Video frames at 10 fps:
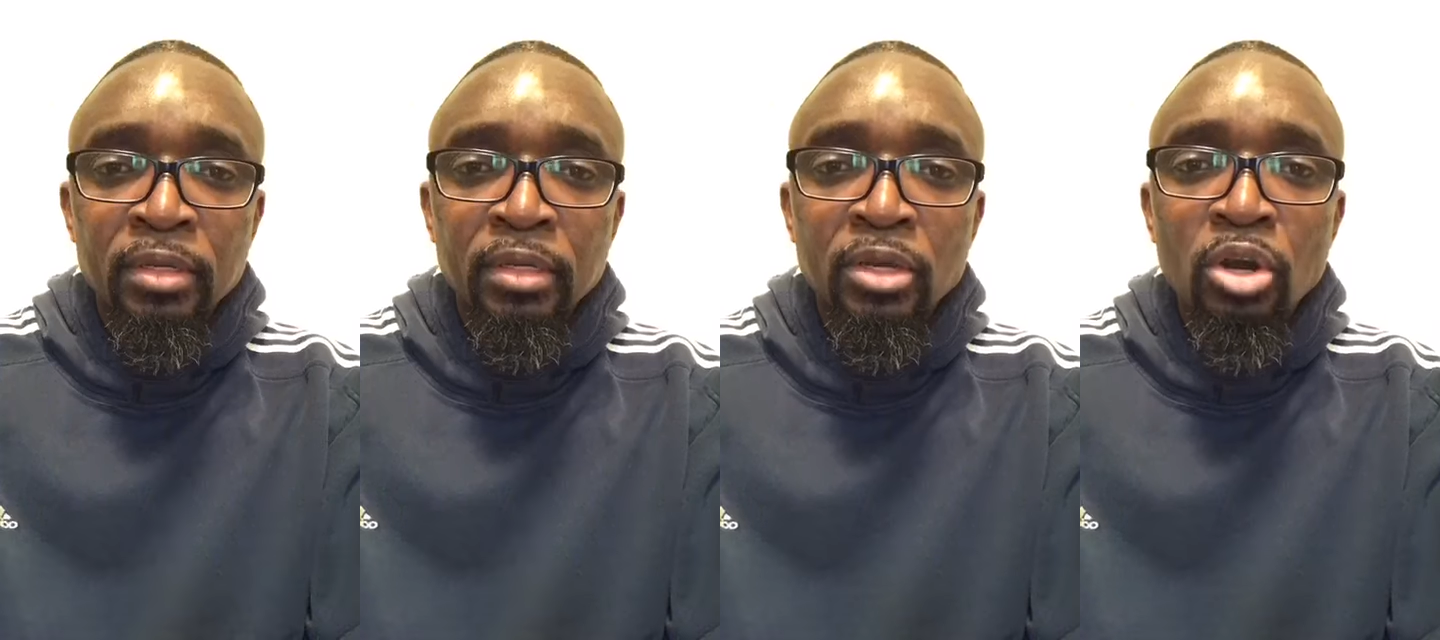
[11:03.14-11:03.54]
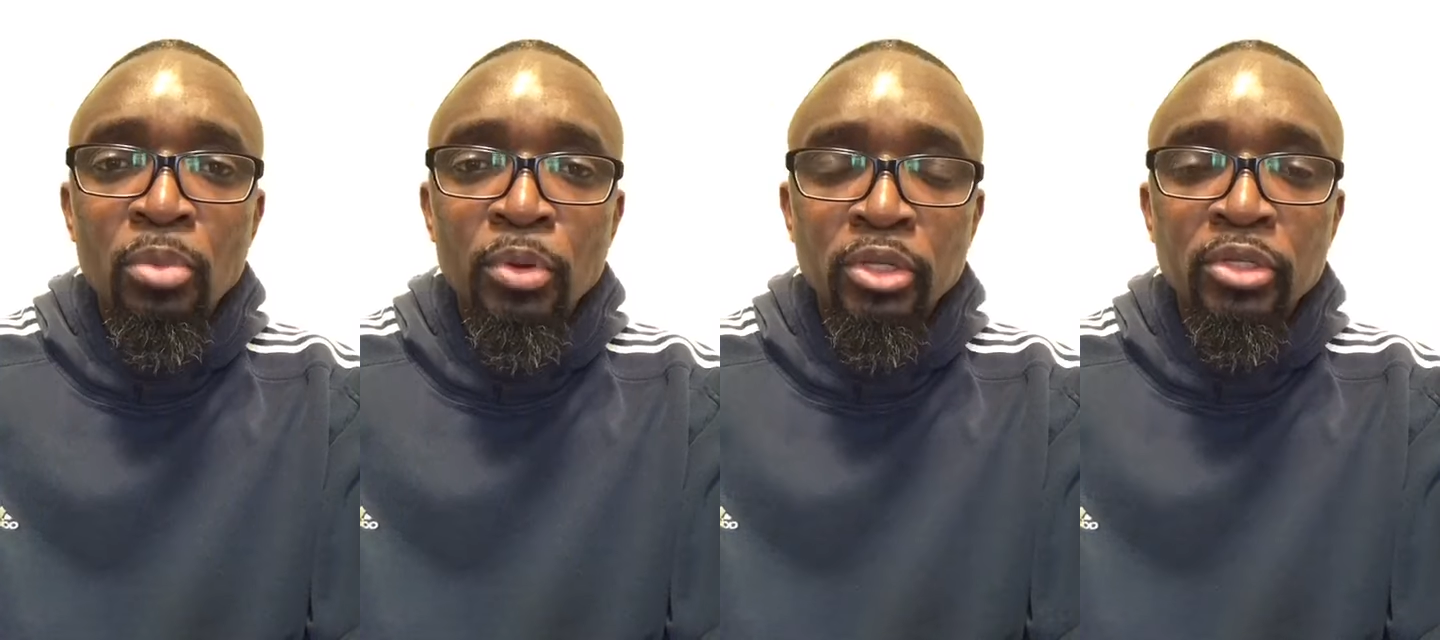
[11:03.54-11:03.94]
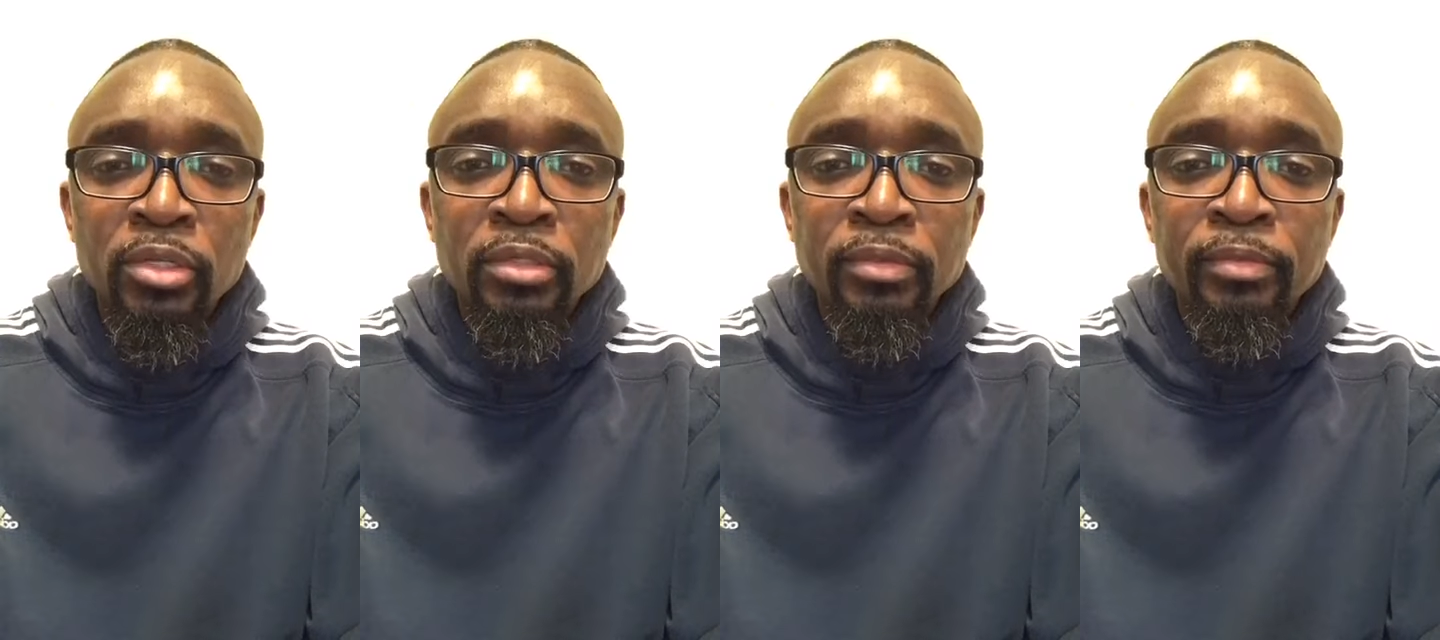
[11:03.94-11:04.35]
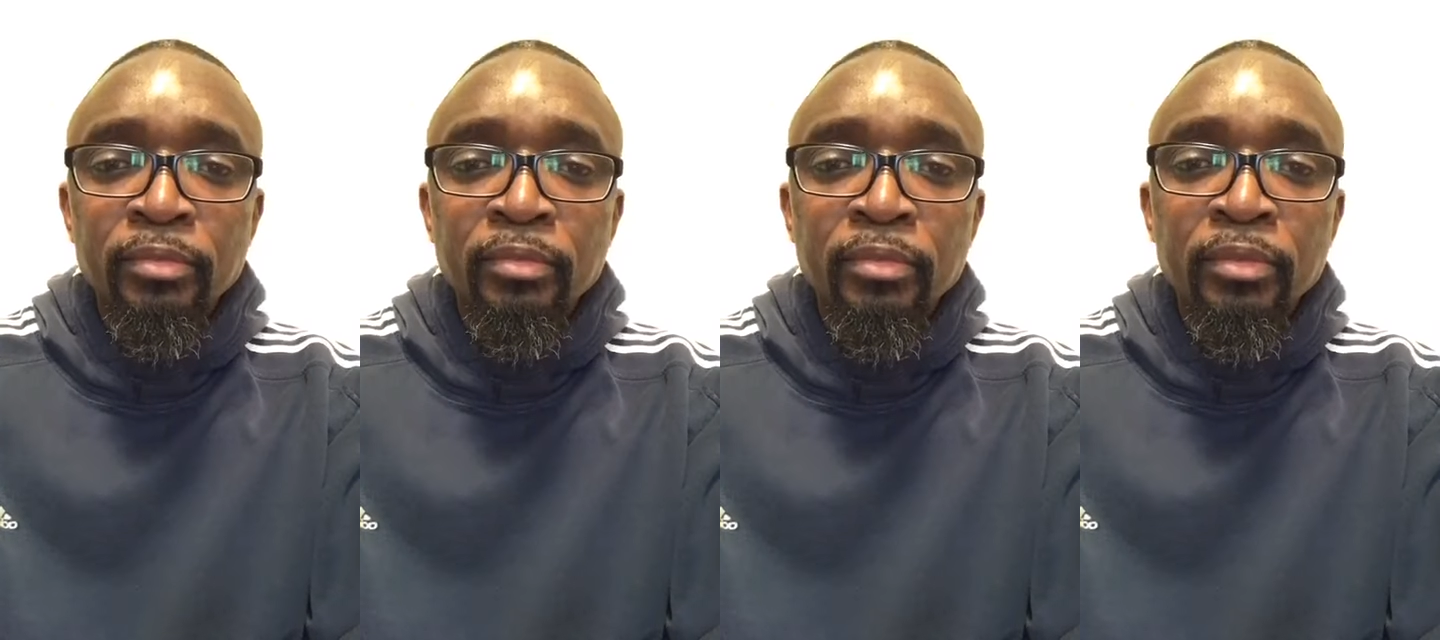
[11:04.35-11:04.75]
the opposition
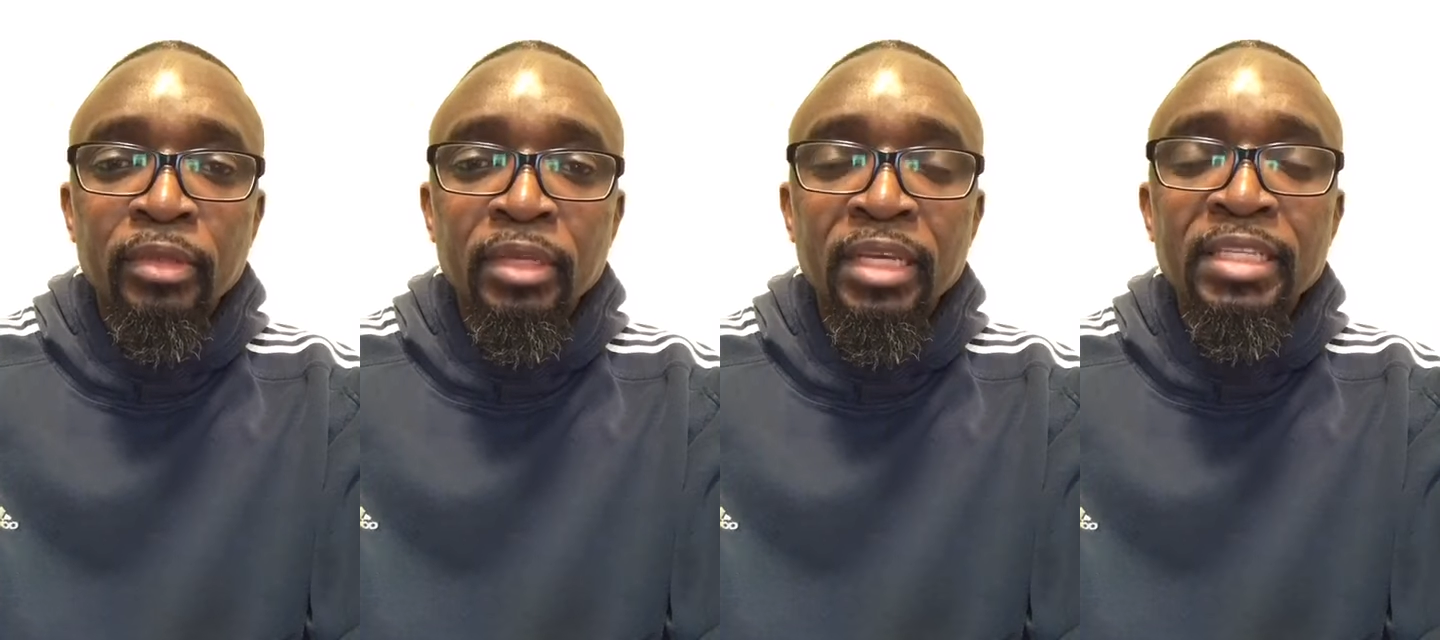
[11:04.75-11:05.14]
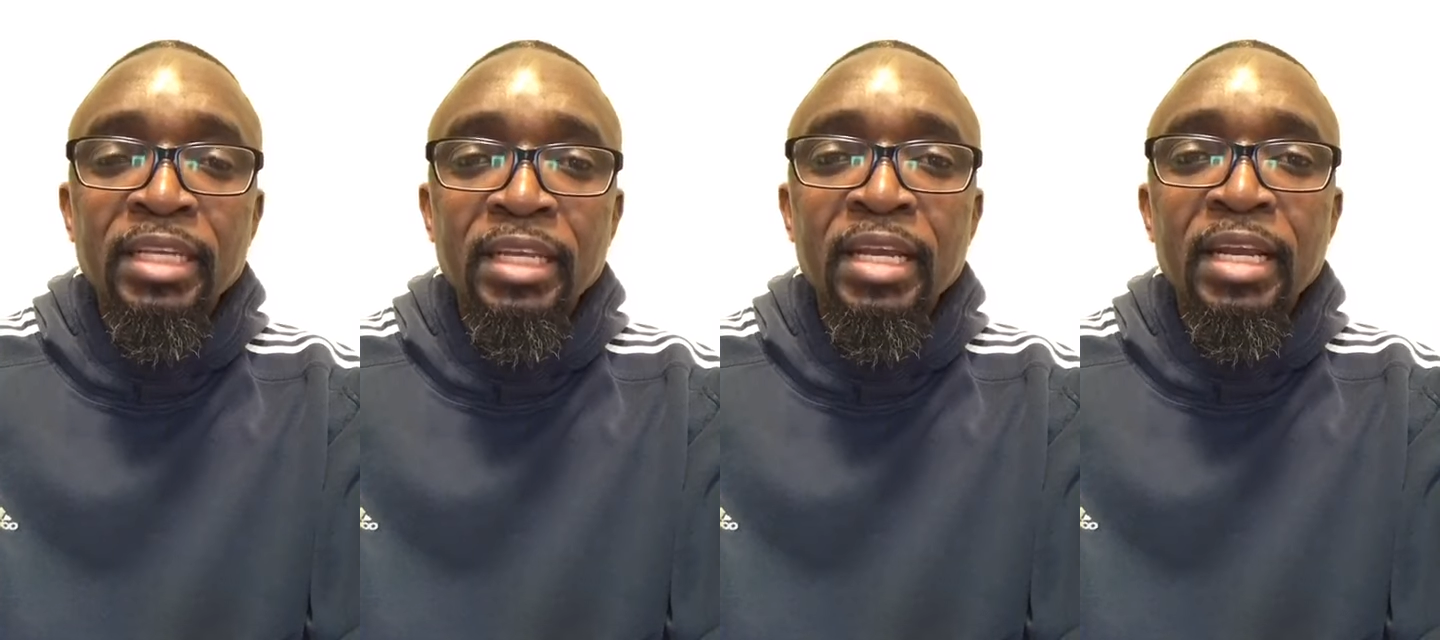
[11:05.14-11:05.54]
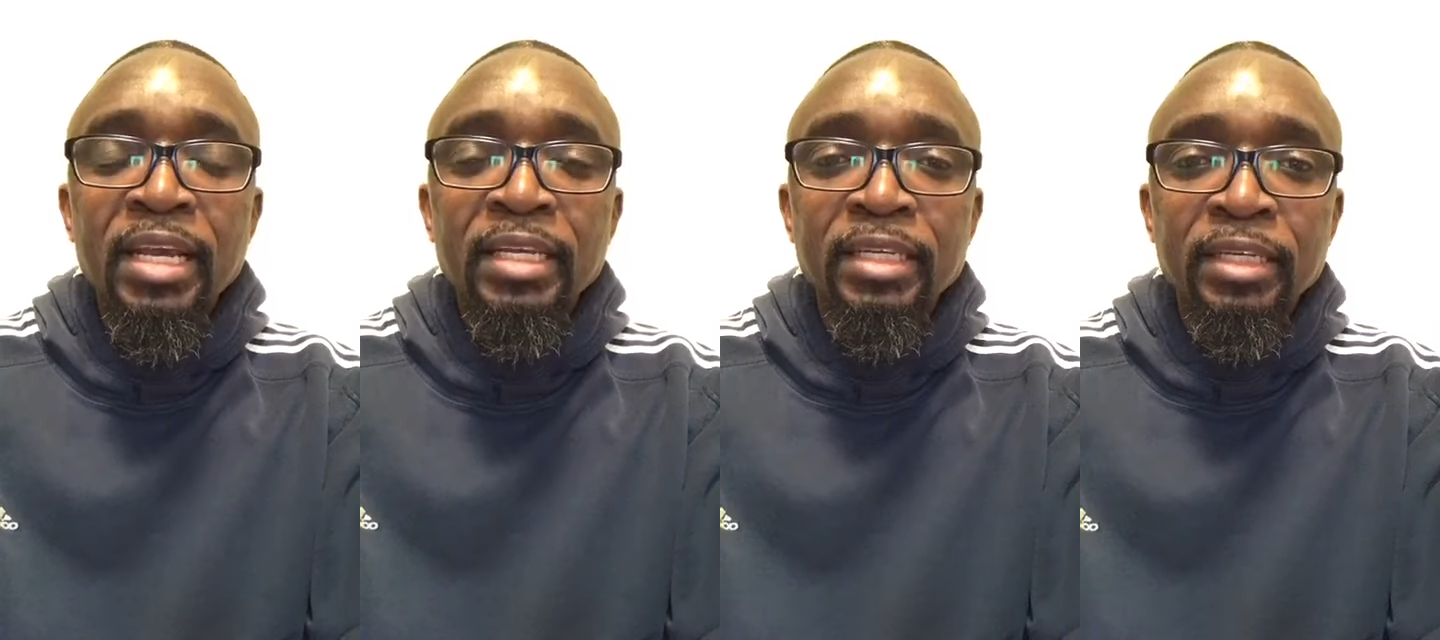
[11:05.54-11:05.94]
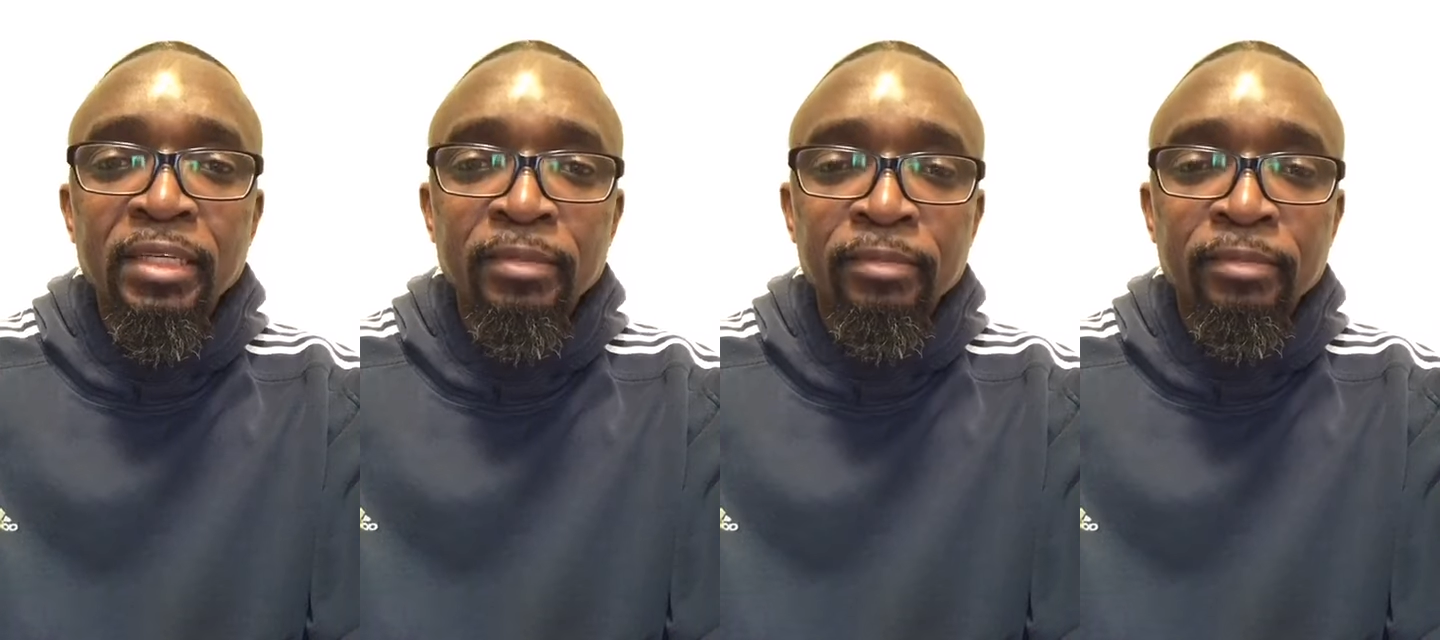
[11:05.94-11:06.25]
is a legal entity